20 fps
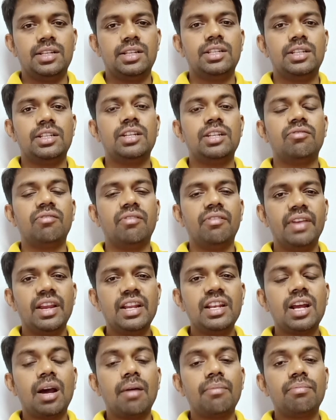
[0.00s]
it will
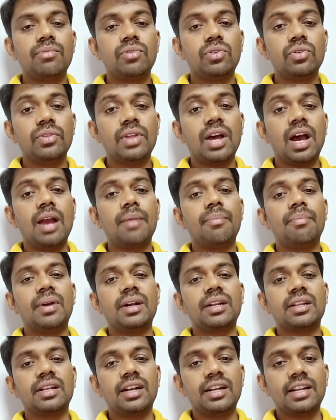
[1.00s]
wait up to that
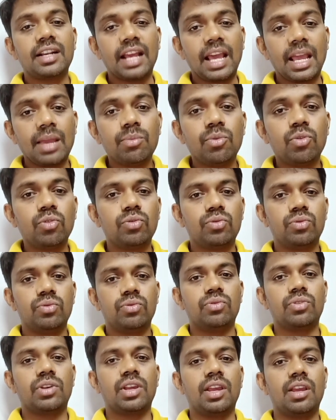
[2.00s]
particular timeout.
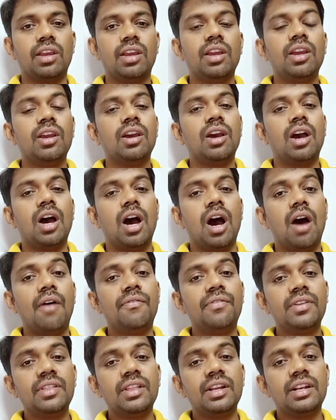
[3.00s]
Okay,
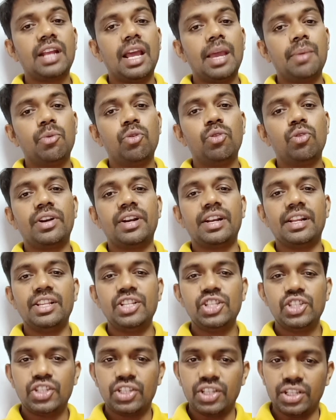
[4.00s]
after the timeout
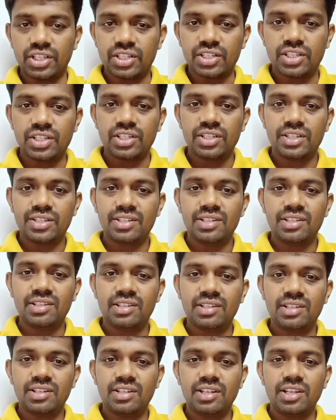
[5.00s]
reaches,
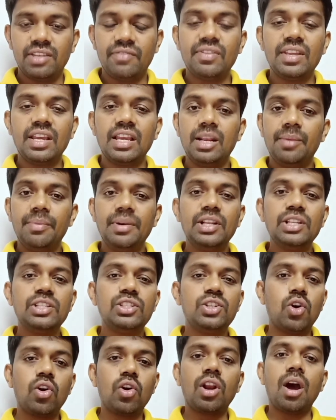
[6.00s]
if the element is
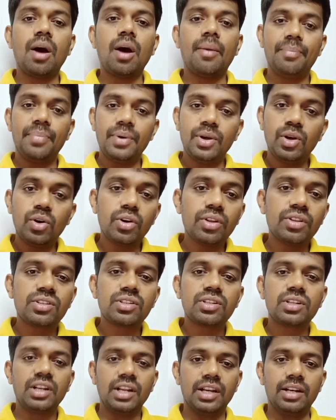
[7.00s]
not appear under the
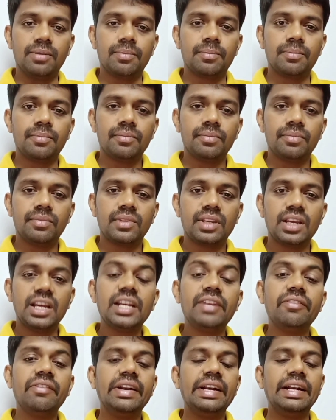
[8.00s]
screen,
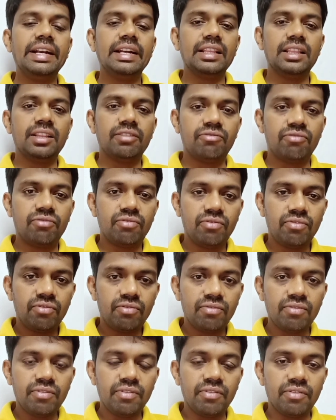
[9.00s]
it will return the
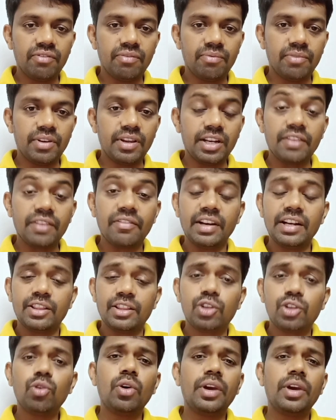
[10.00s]
it will
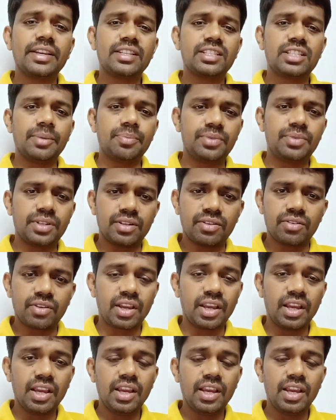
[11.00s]
throw exception. Okay,